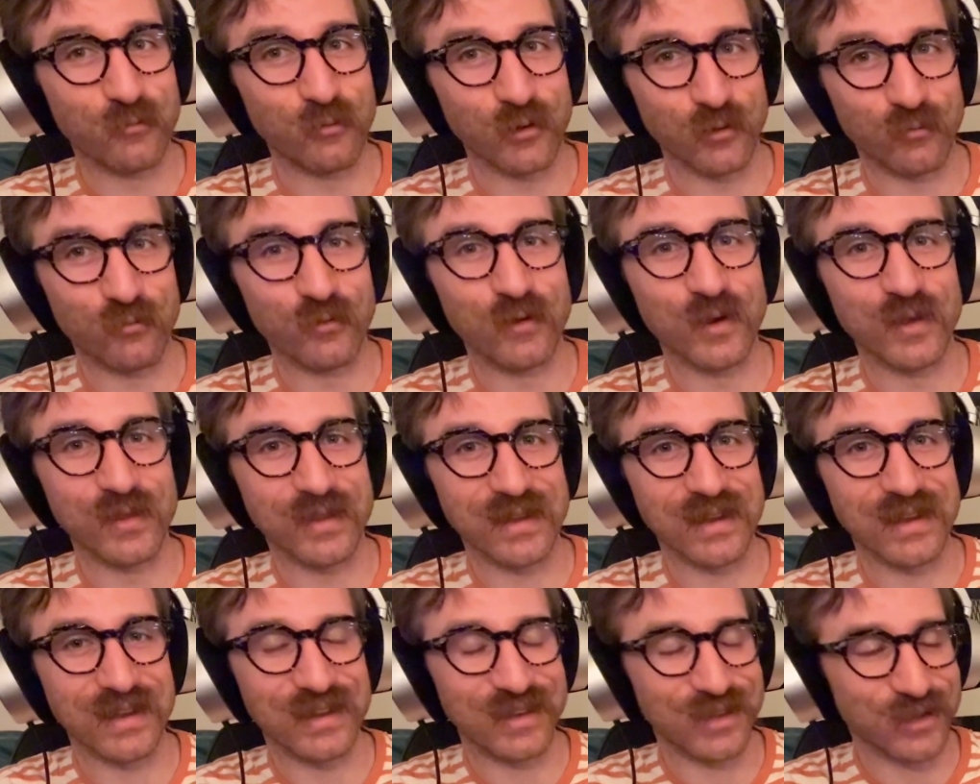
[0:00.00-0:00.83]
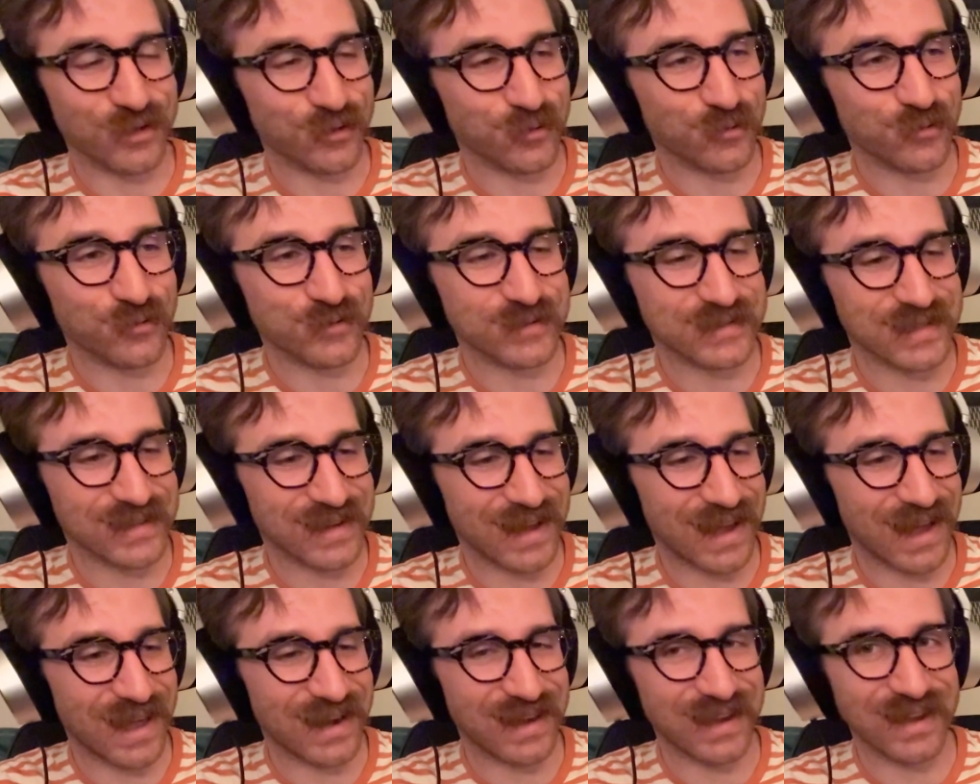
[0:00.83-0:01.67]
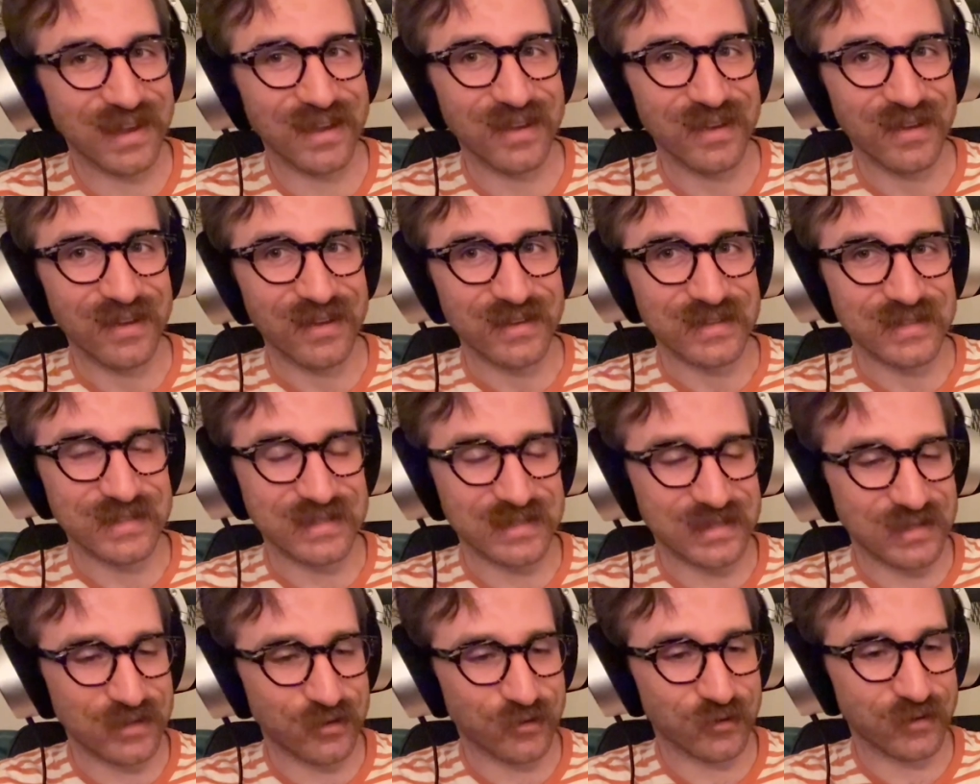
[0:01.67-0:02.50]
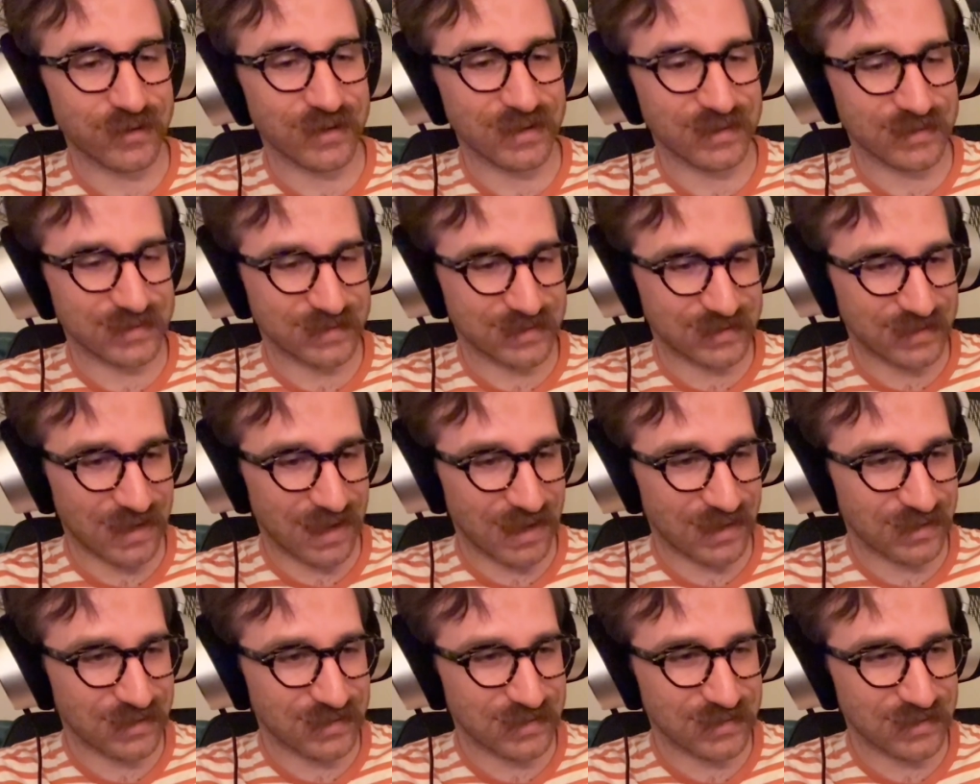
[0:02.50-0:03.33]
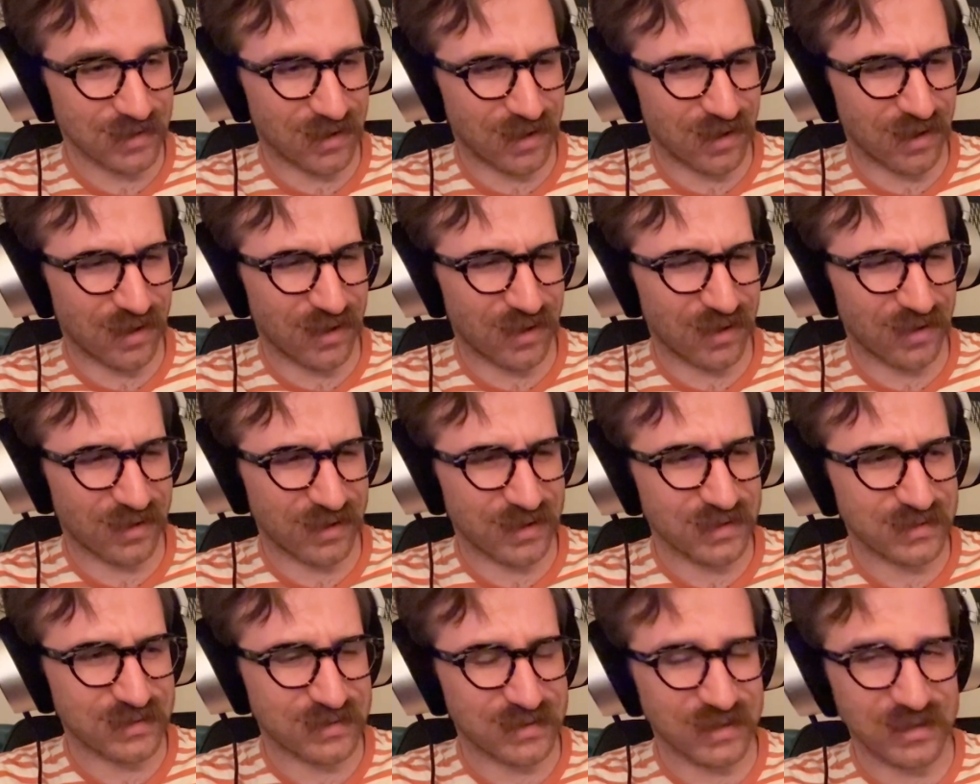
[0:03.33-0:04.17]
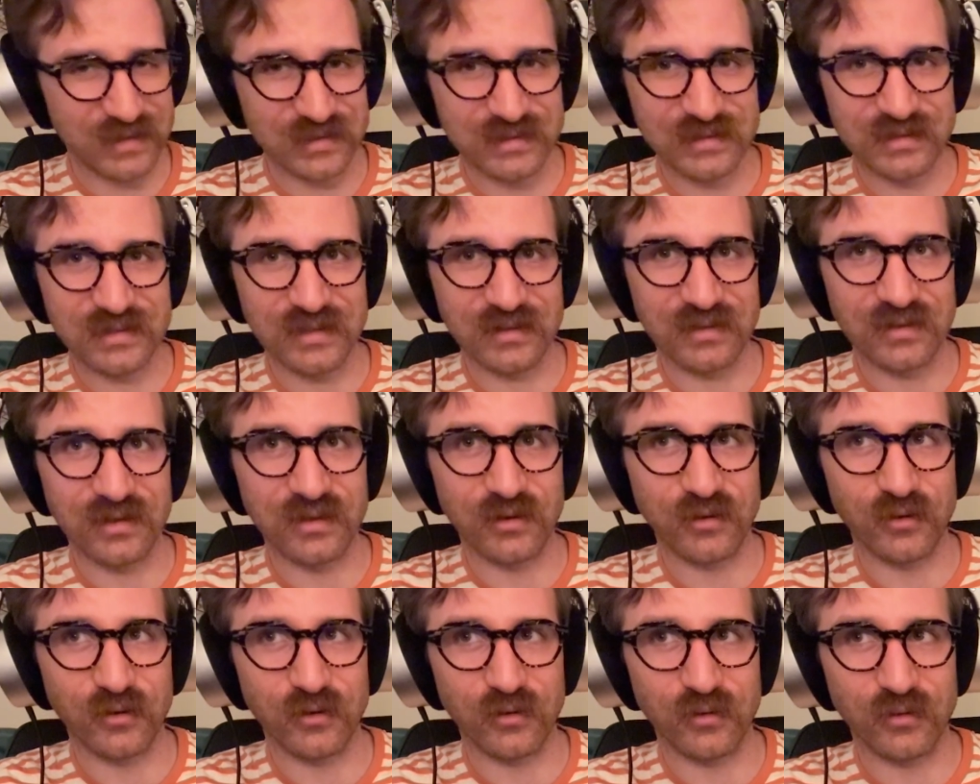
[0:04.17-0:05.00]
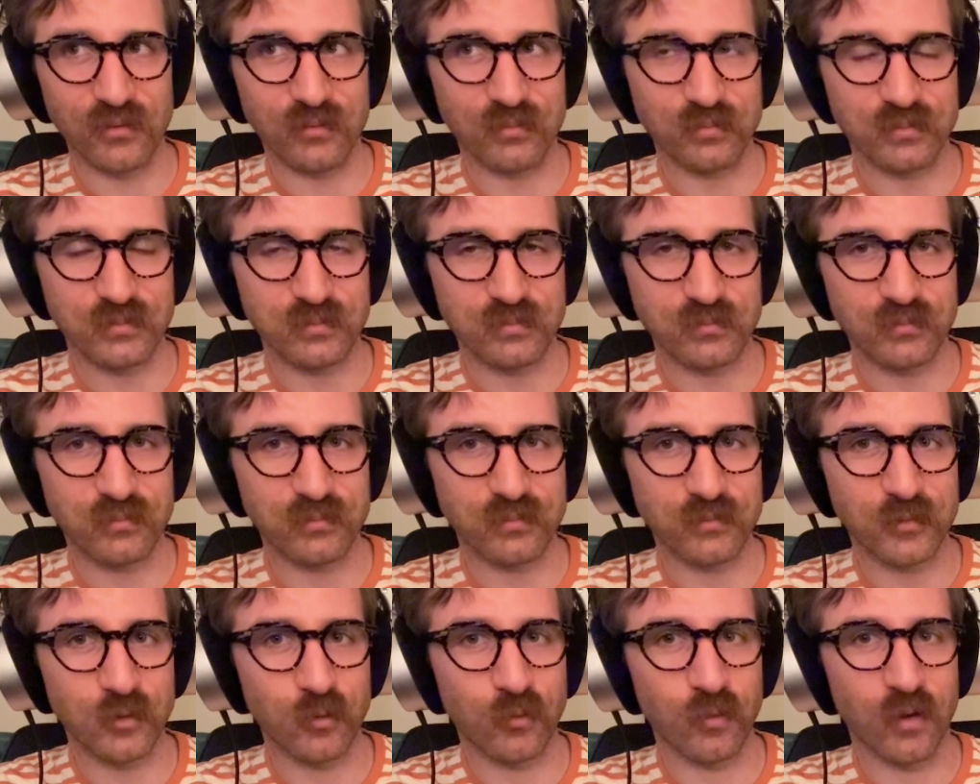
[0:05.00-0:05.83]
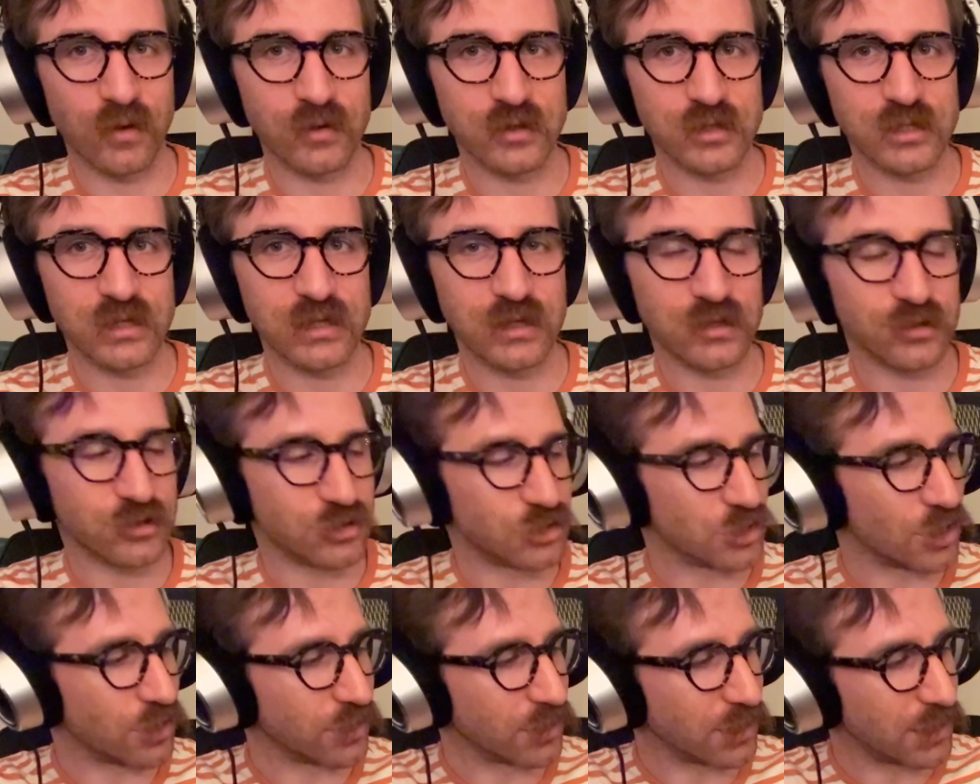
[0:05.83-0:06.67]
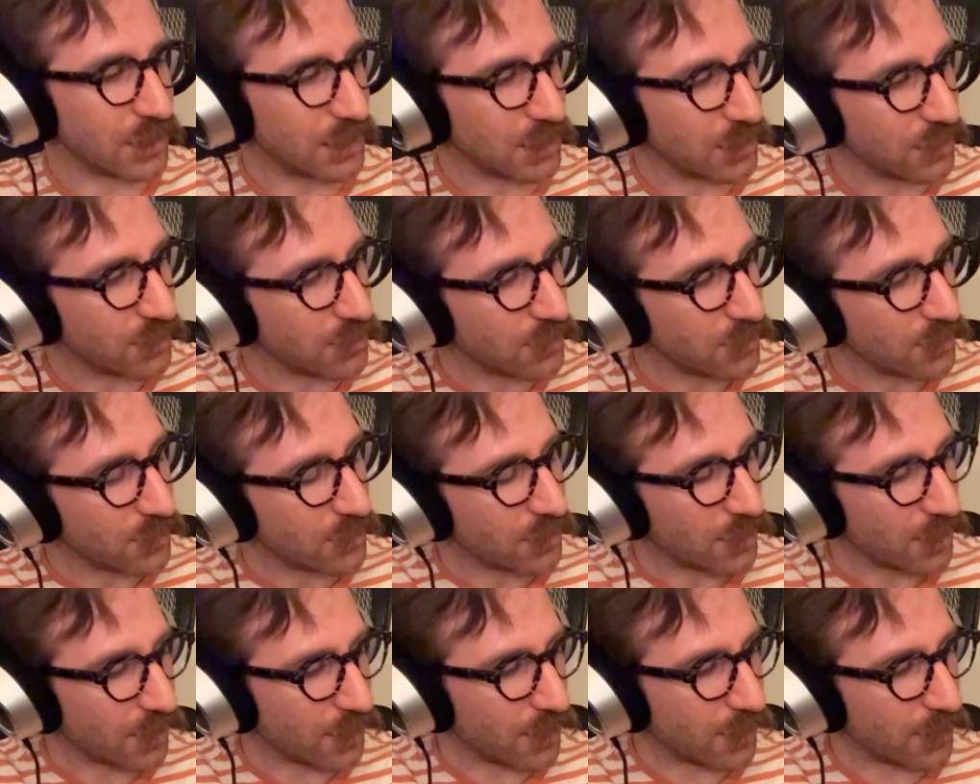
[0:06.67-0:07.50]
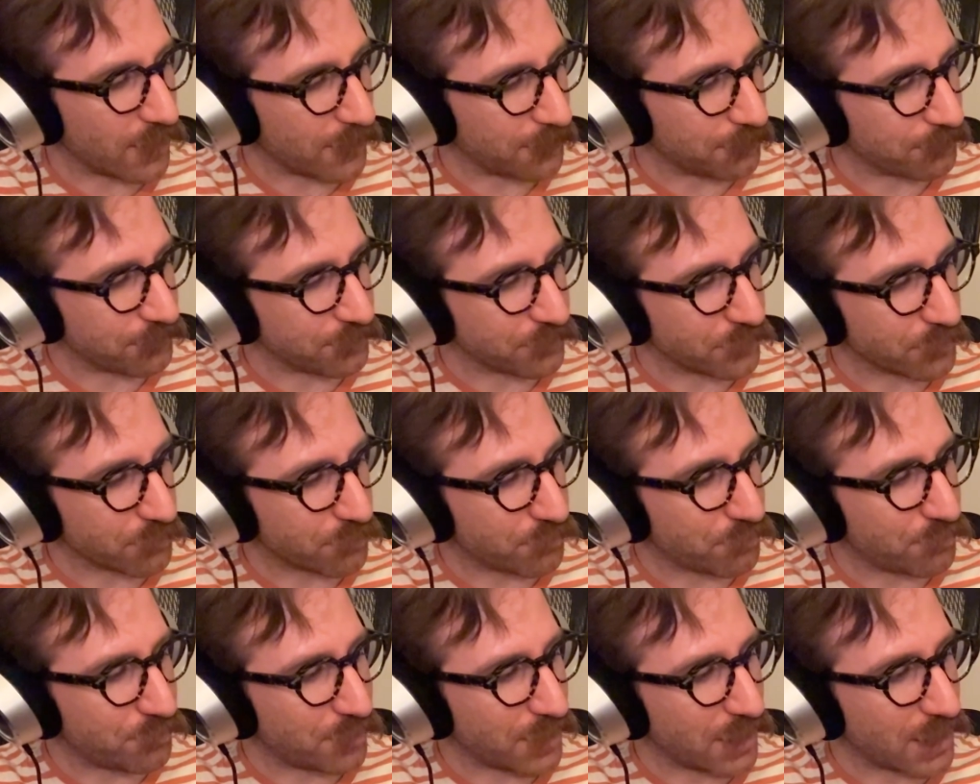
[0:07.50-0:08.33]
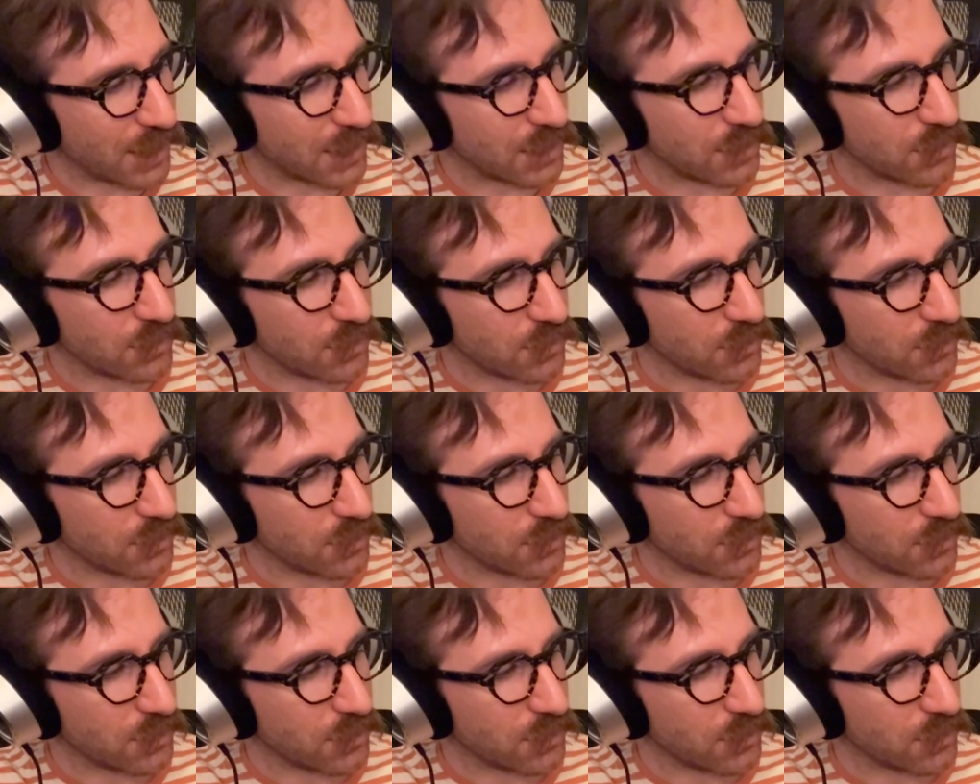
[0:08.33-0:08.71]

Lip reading: would really use in any serious sense. It's a little crunchy and chunky, but